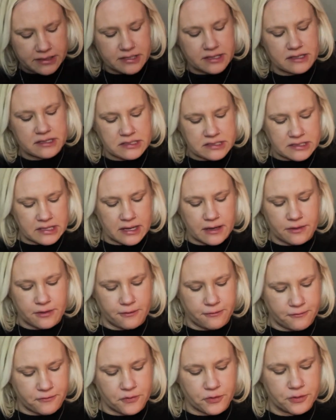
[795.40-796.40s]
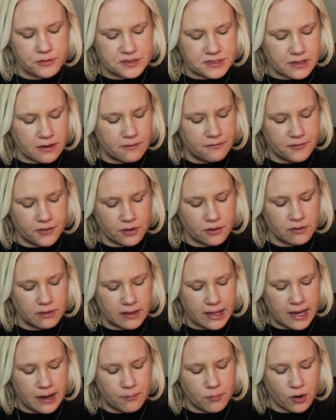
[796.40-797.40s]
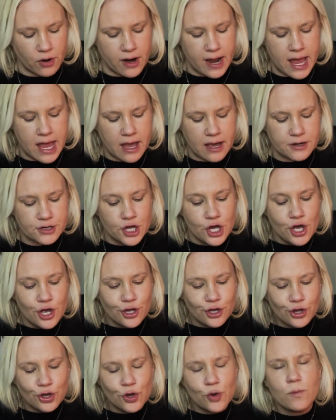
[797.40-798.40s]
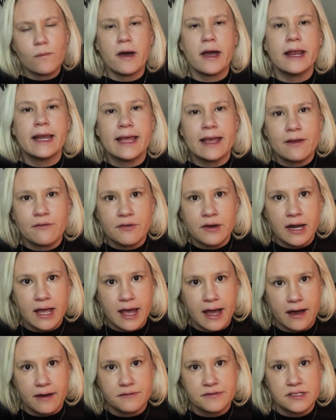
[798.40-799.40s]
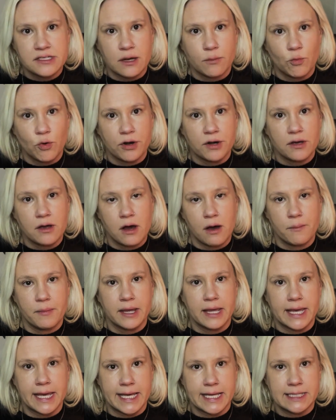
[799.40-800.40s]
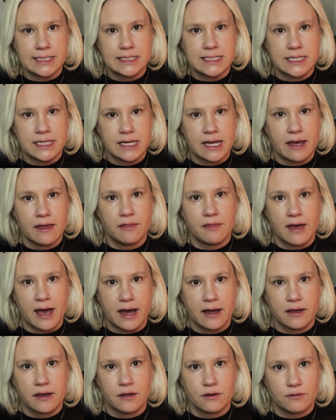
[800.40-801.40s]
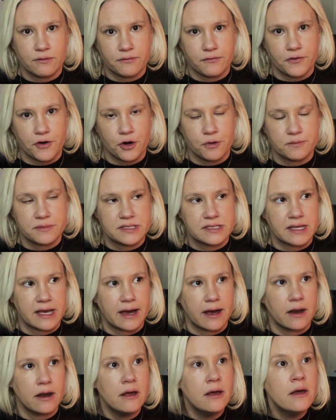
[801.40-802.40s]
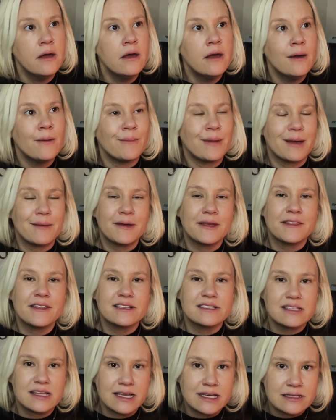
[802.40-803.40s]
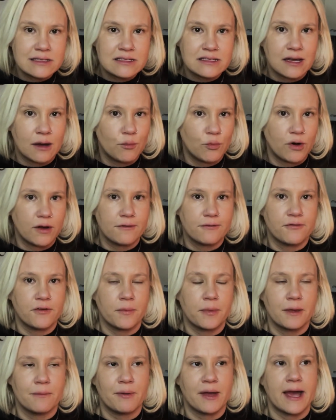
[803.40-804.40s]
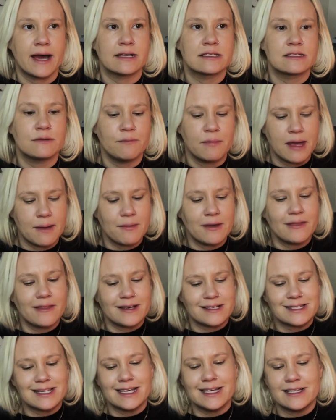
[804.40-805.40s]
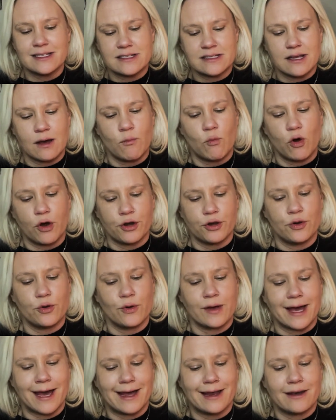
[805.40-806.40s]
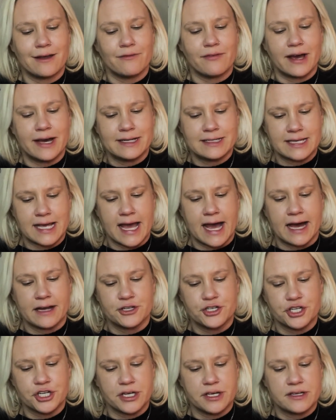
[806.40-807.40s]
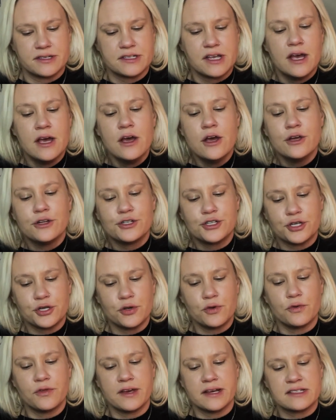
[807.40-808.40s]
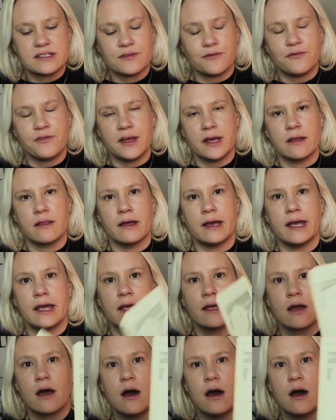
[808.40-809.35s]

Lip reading: to see the fruits of your labor, and you might even have someone coming in today that confirms that. Maybe this is someone from the past. Maybe this is someone who kind of attaches to this feeling